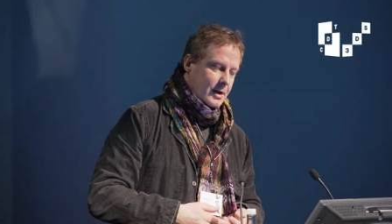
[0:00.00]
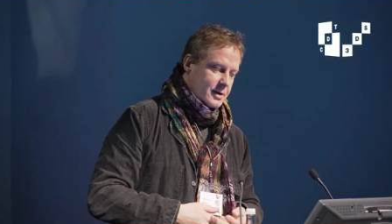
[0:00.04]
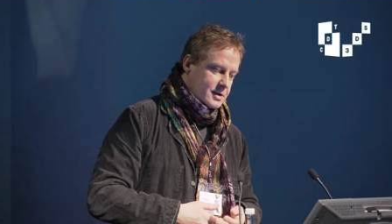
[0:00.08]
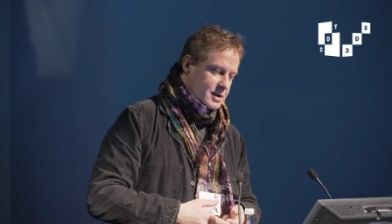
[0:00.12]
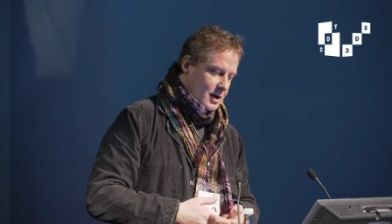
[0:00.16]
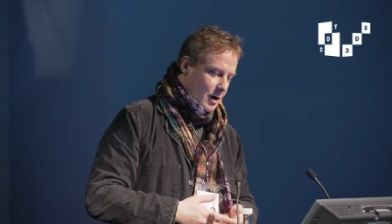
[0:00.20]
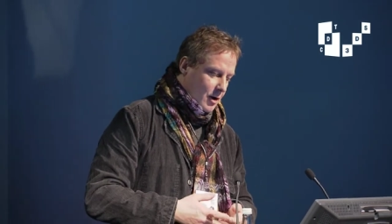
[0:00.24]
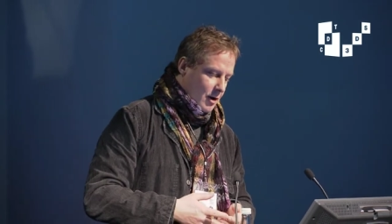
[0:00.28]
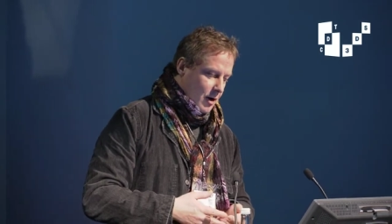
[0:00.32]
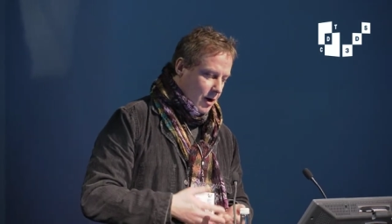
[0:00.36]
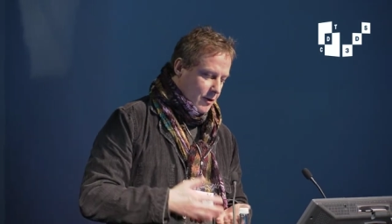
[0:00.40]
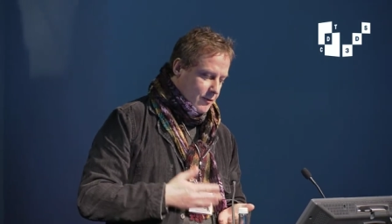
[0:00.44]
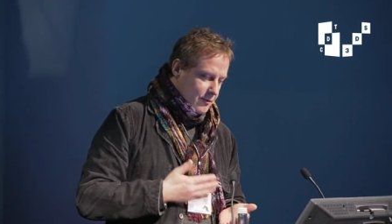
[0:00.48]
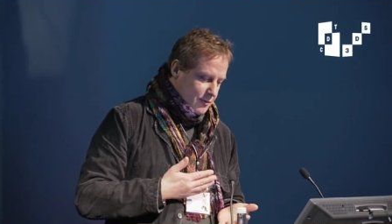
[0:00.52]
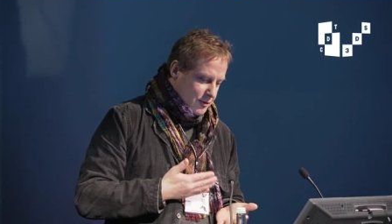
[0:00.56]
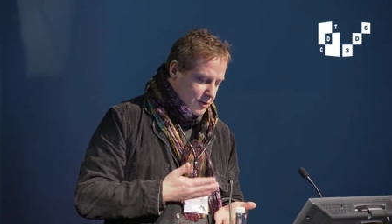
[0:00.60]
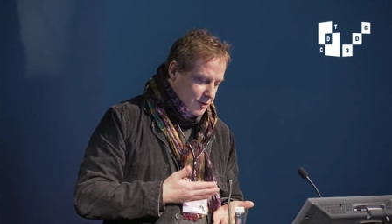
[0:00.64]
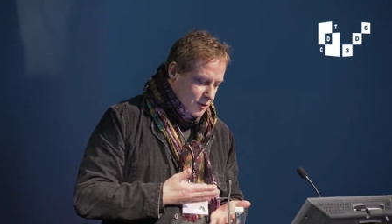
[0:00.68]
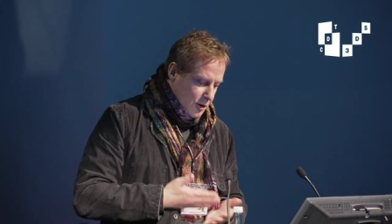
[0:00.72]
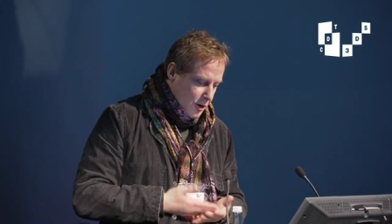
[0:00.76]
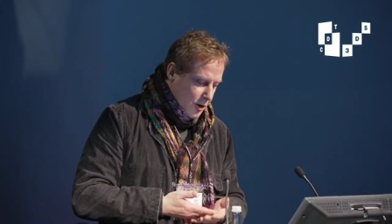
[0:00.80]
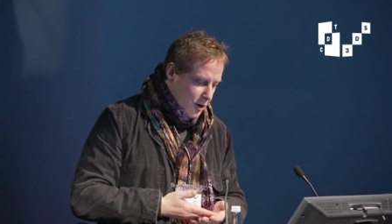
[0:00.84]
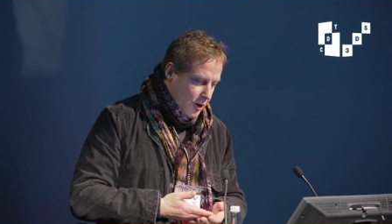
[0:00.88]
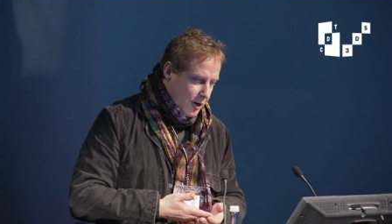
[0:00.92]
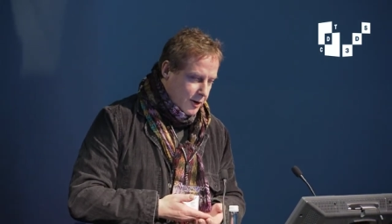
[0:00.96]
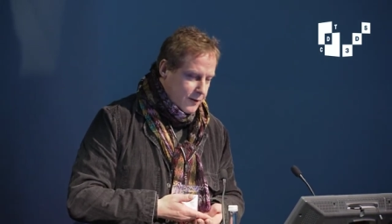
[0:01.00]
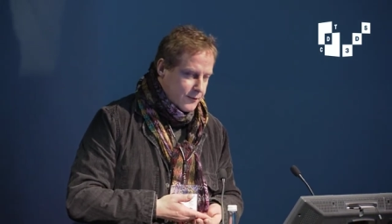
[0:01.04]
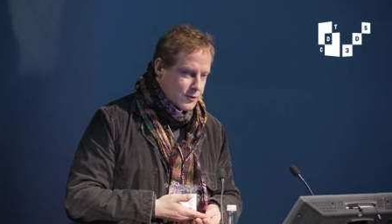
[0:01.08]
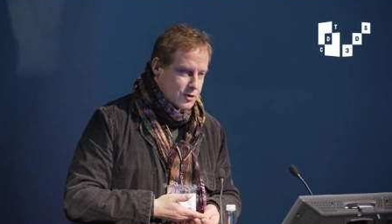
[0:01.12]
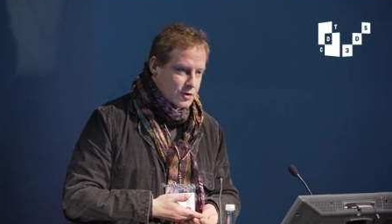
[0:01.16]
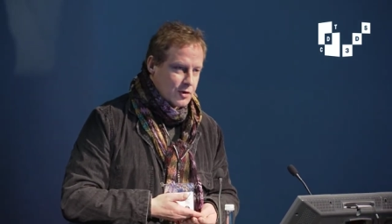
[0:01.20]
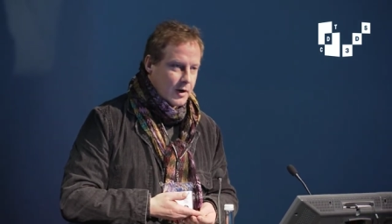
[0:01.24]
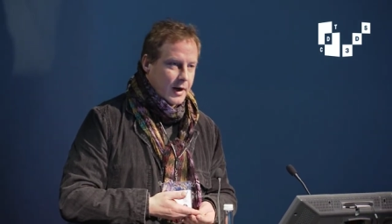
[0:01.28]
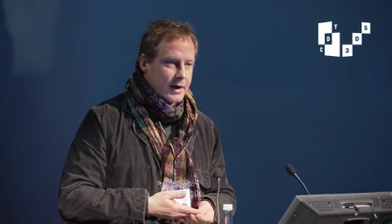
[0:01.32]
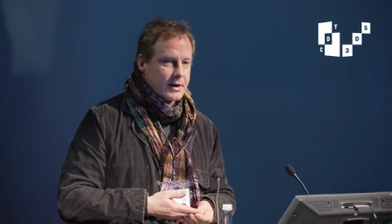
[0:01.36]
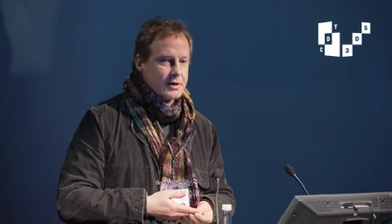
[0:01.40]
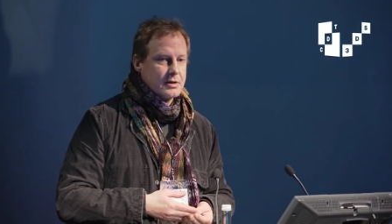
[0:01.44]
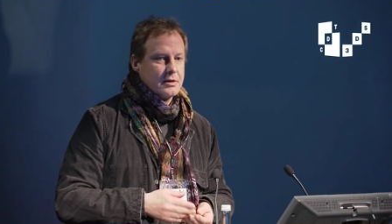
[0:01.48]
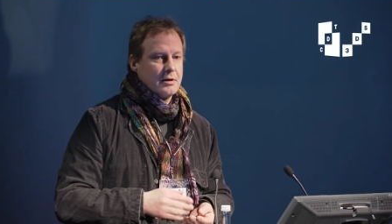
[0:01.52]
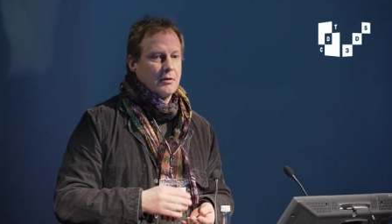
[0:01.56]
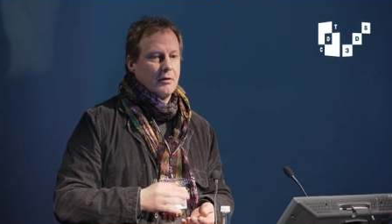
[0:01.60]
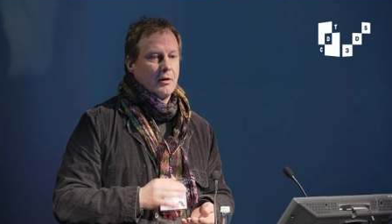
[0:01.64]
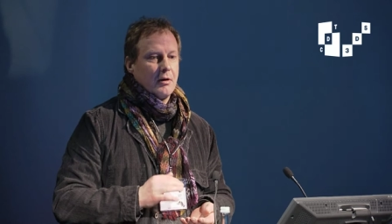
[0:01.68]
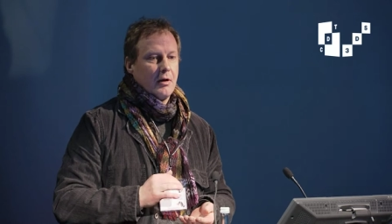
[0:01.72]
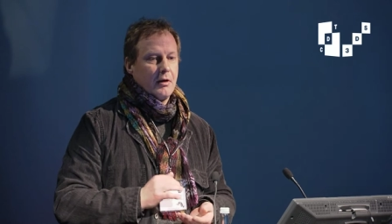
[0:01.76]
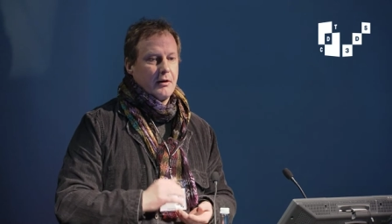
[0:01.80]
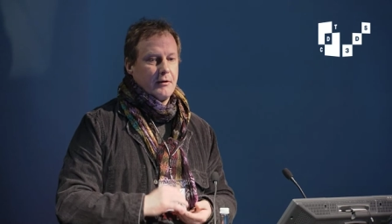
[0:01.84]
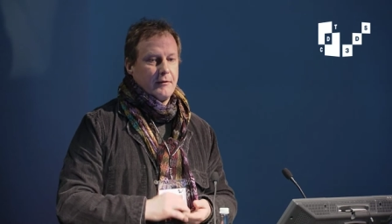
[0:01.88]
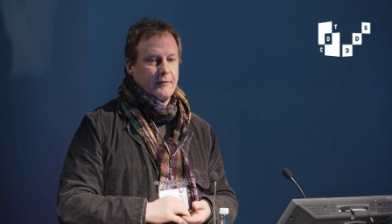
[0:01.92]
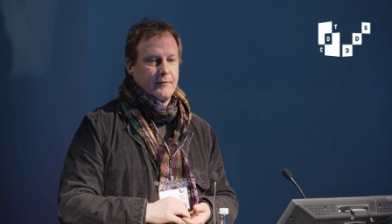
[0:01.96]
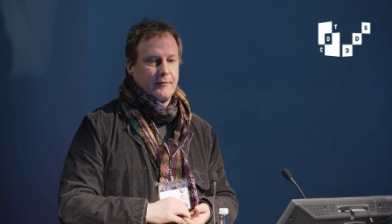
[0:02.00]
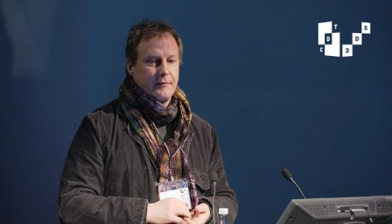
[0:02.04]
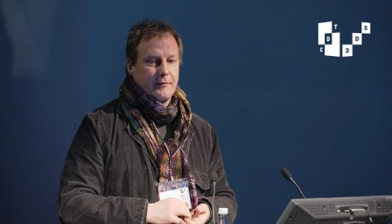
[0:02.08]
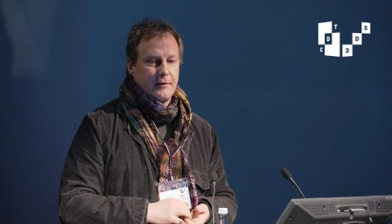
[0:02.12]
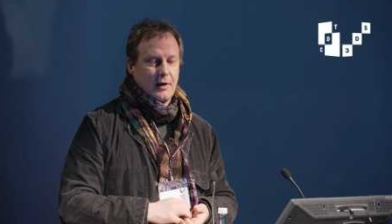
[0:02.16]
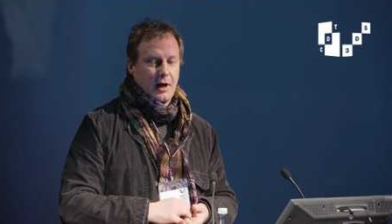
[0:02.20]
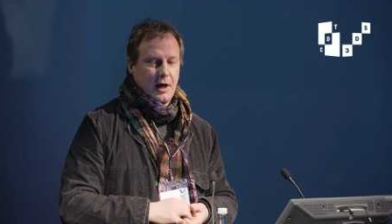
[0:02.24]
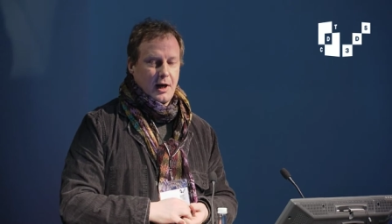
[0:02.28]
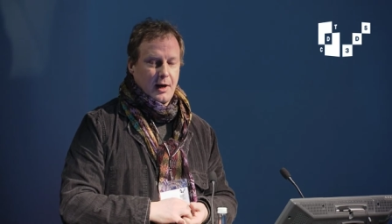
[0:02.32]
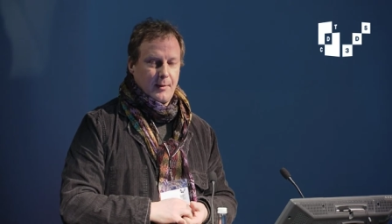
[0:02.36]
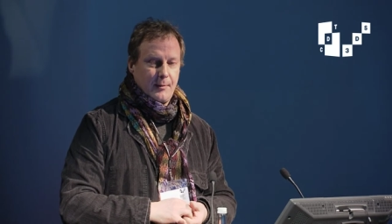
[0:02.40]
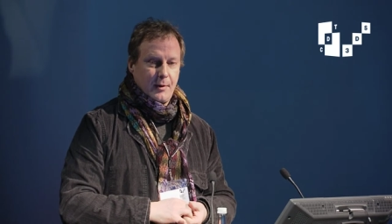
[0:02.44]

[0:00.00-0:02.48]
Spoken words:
So there are a lot of tricks and there are a lot of,